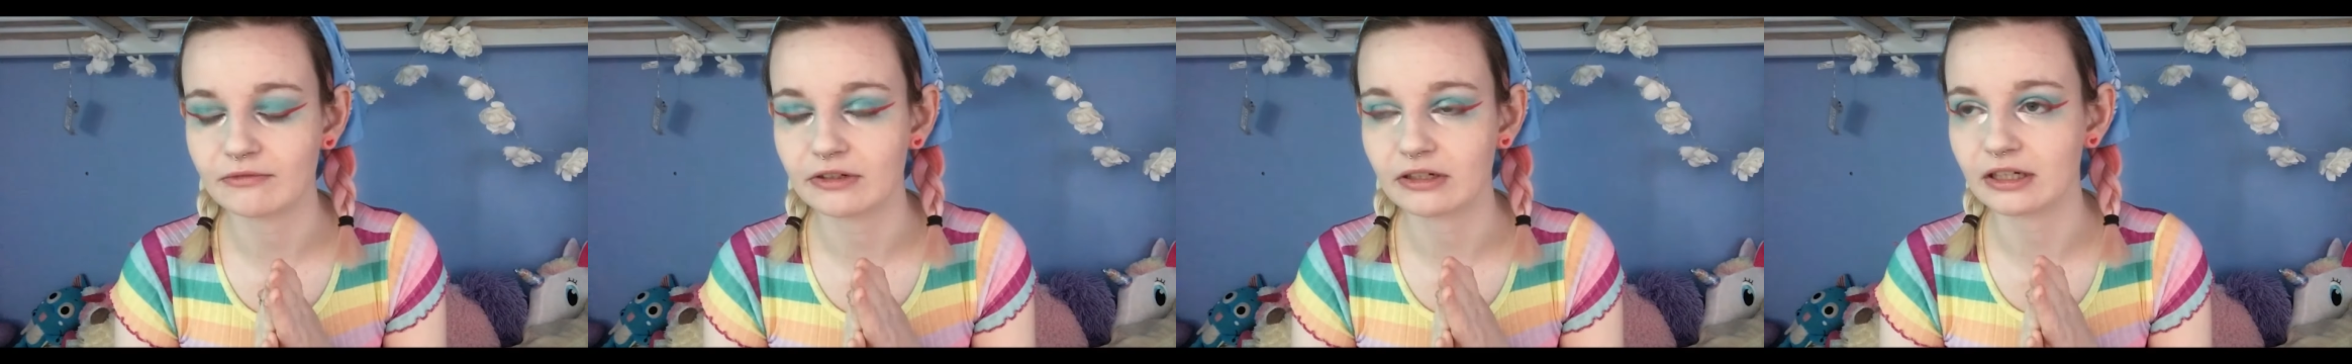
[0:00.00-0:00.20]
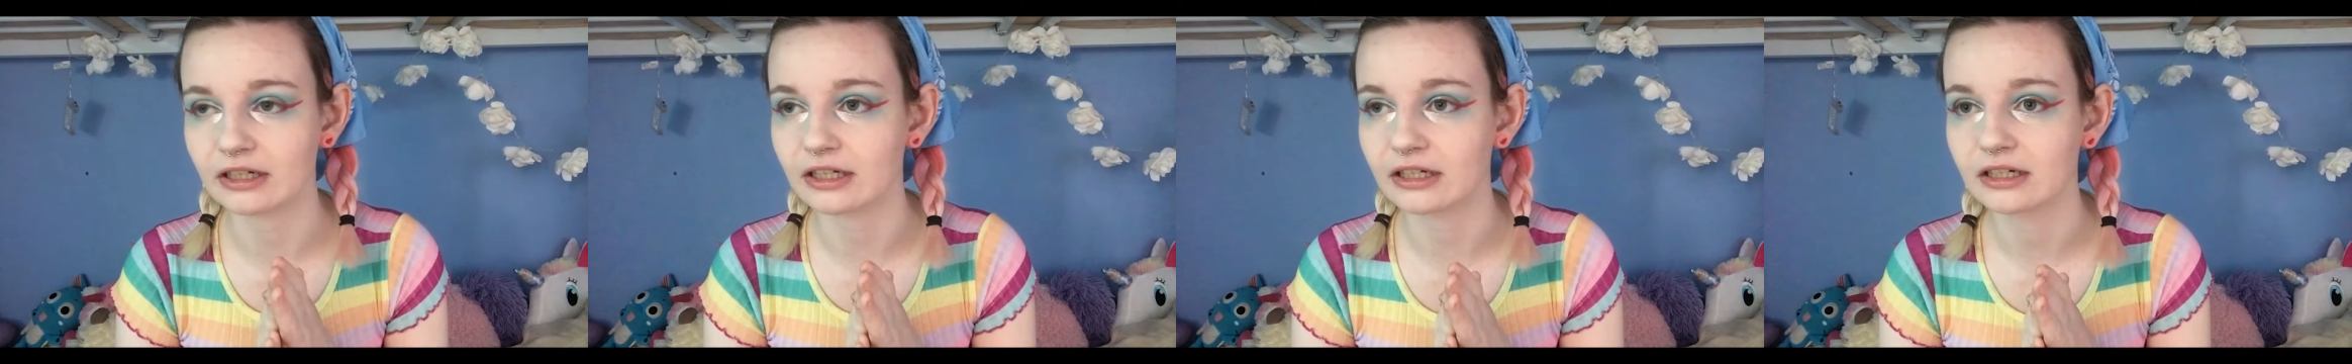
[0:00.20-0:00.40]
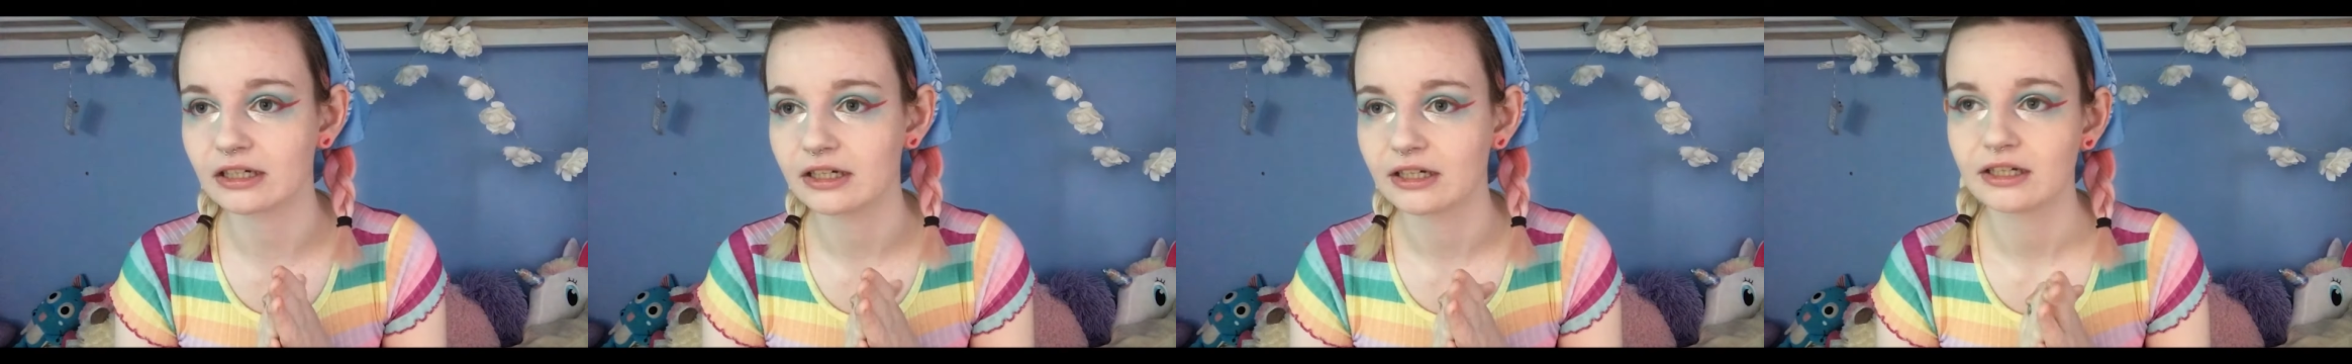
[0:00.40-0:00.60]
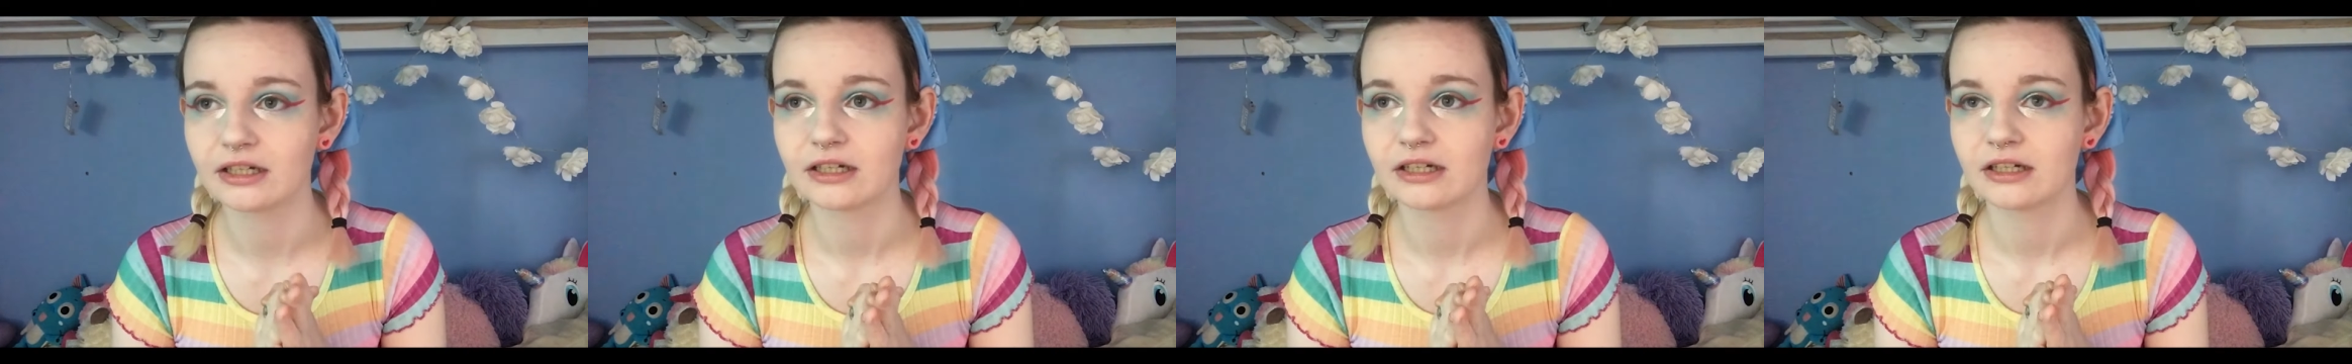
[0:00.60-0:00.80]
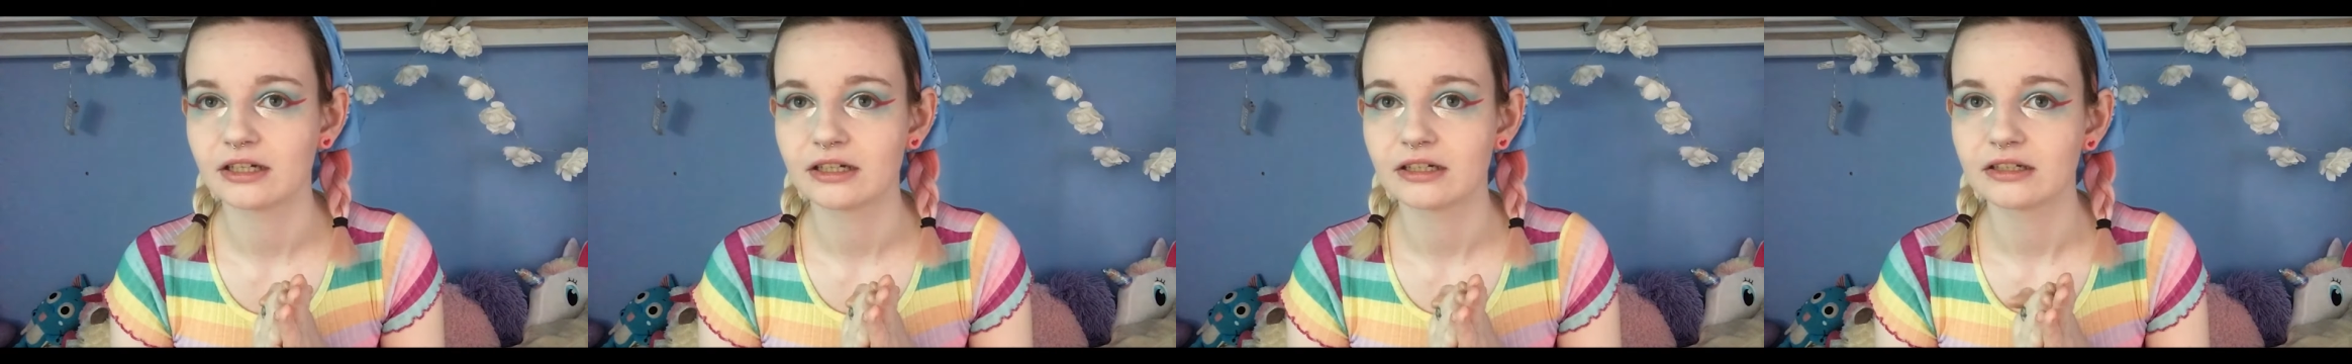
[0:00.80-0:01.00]
for like
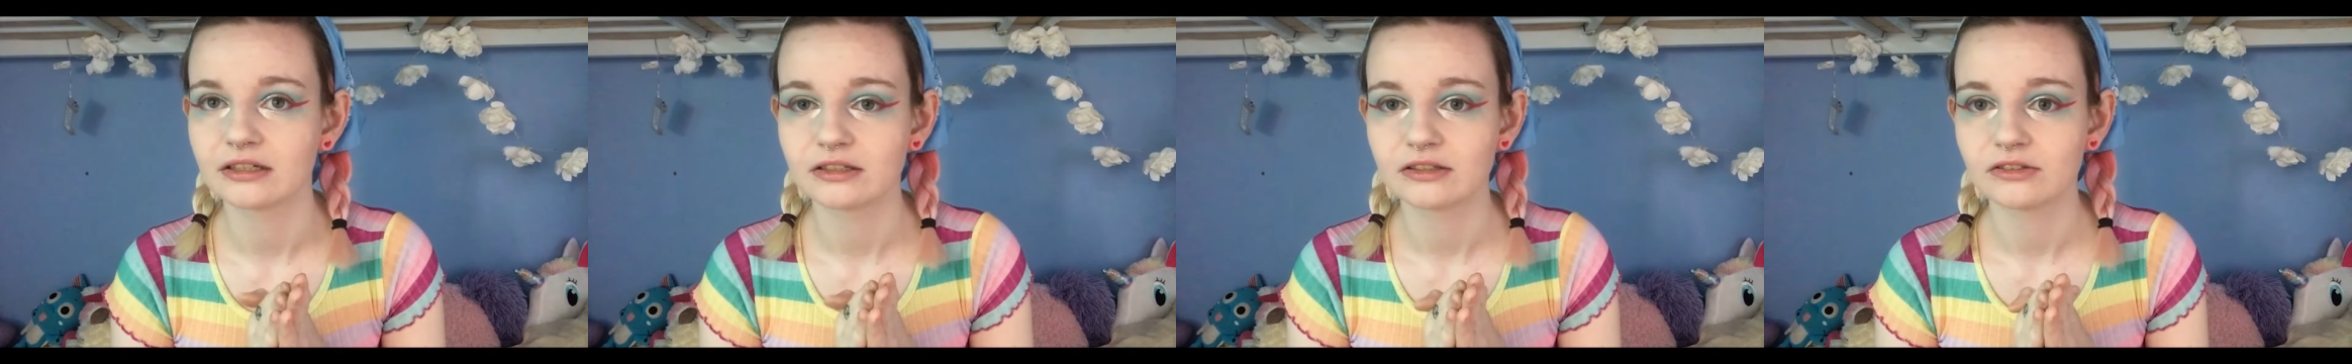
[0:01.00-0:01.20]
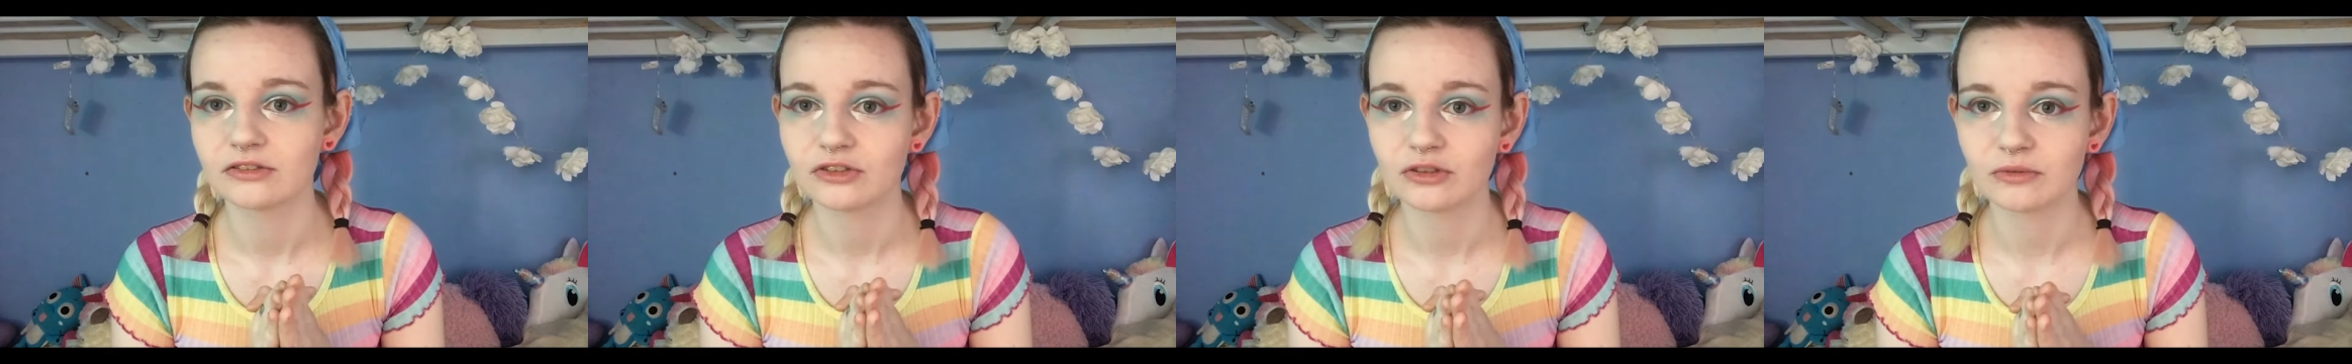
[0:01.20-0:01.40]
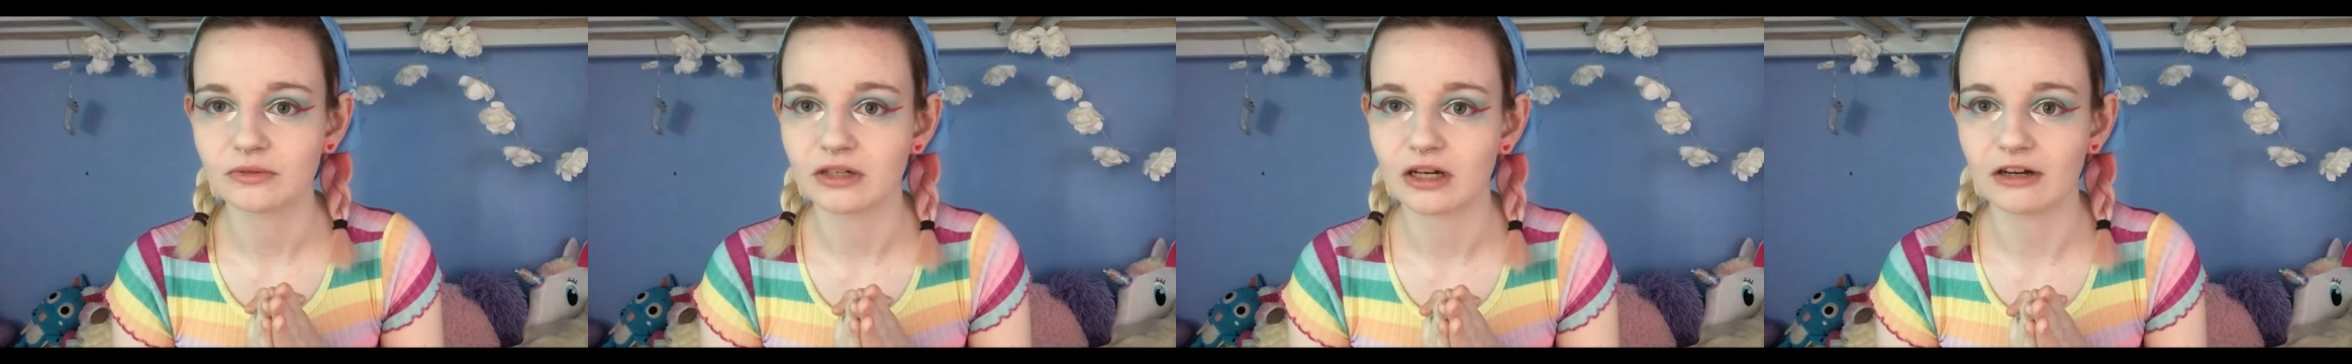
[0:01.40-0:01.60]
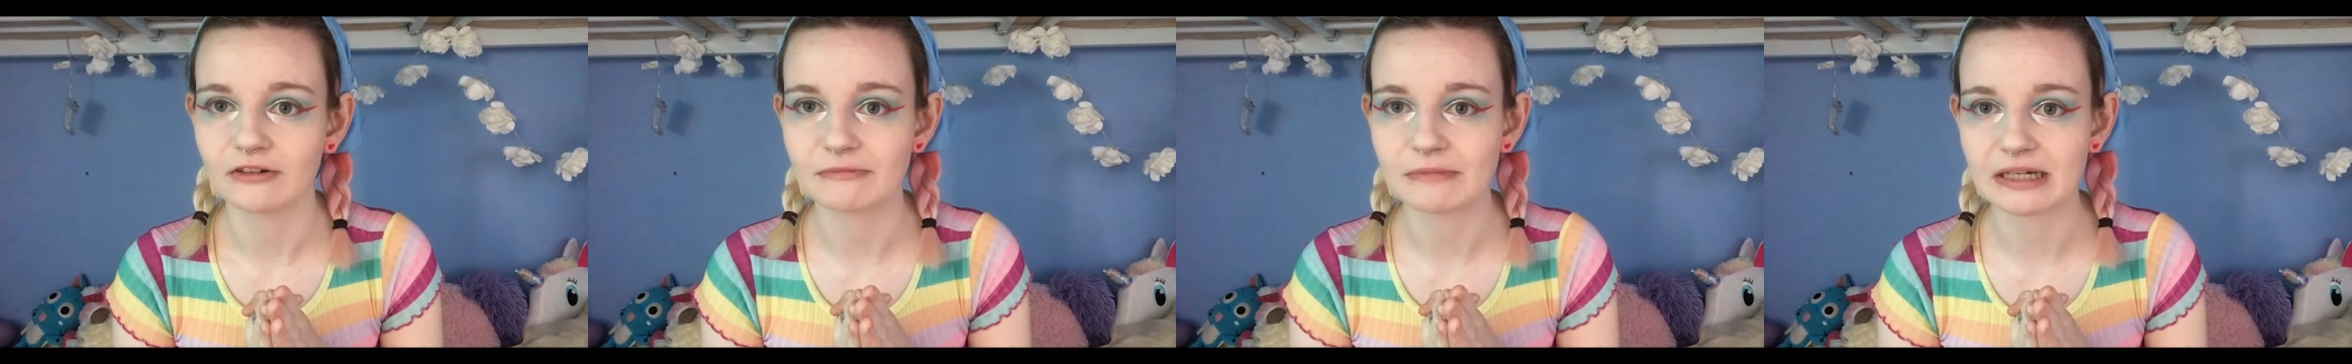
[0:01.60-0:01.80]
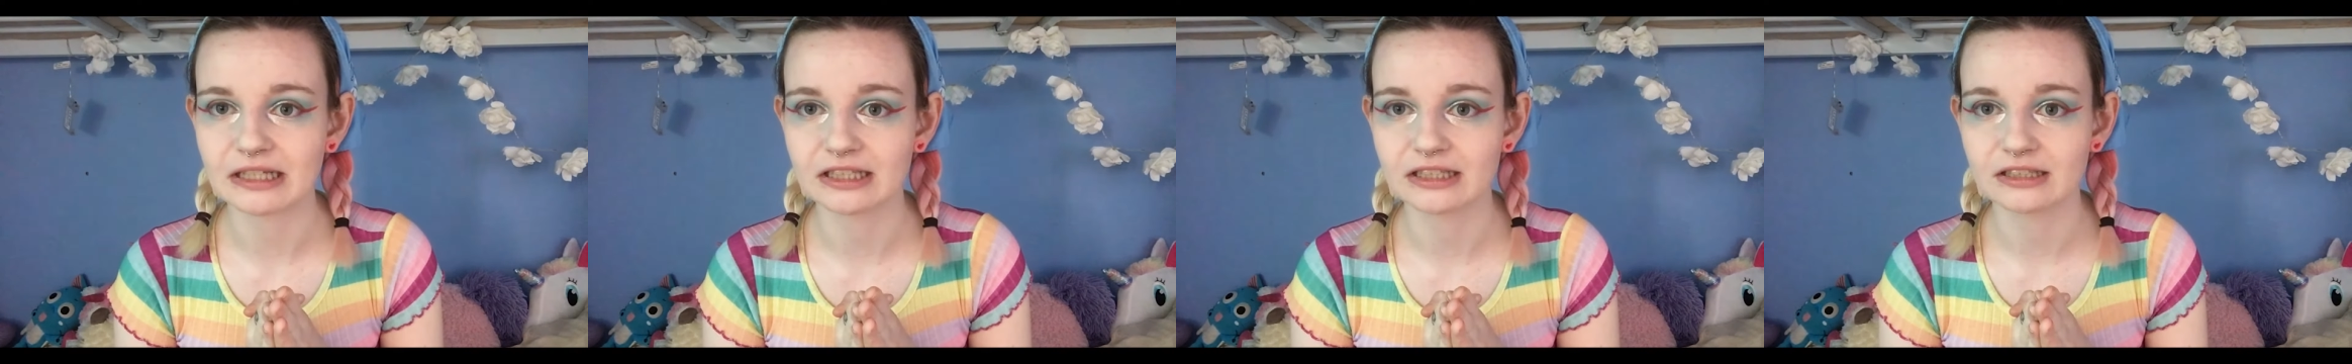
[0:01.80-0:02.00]

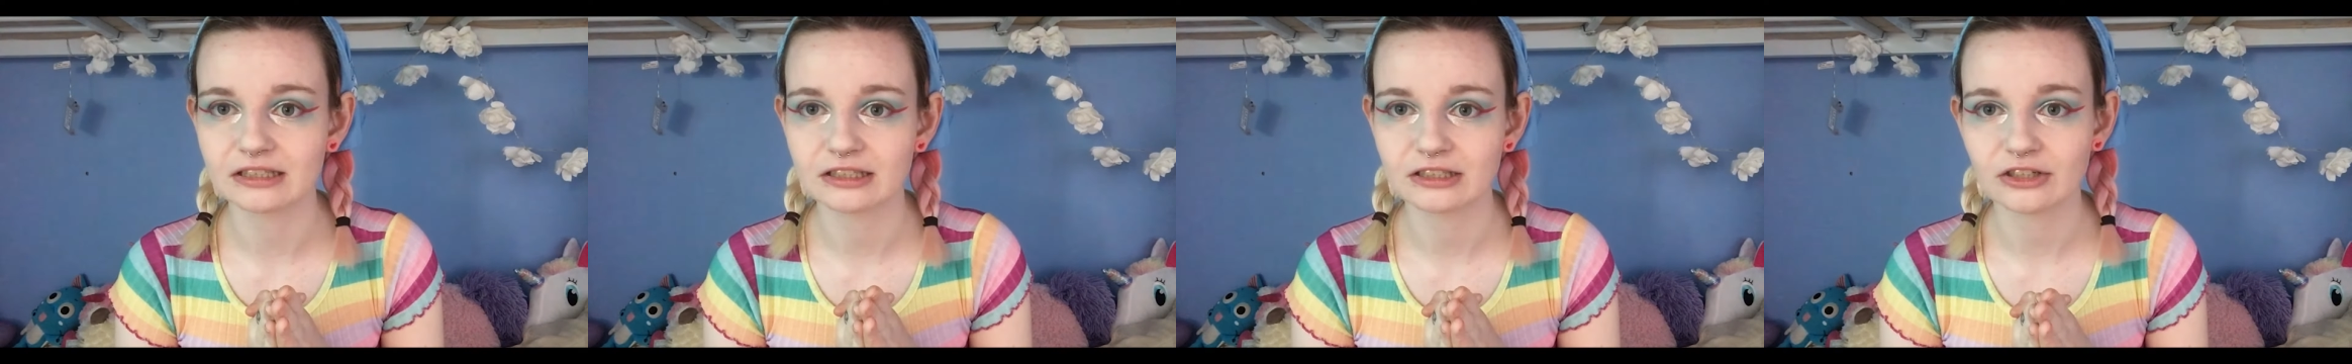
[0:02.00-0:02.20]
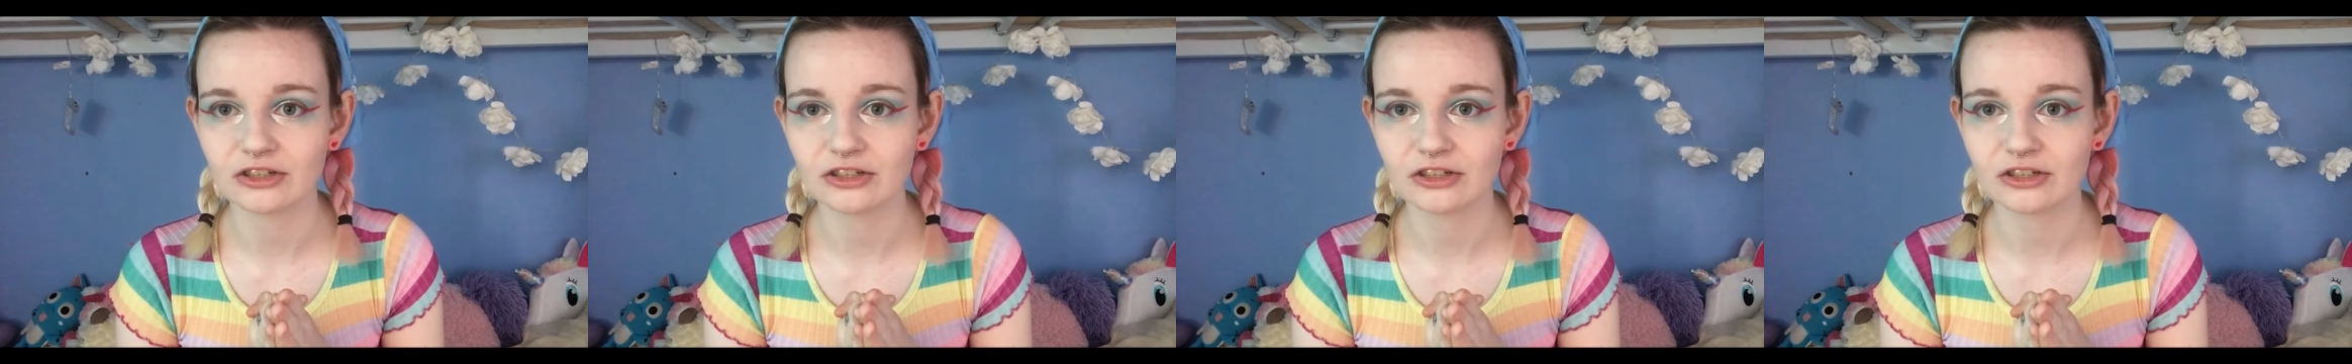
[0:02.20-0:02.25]
2.5 months.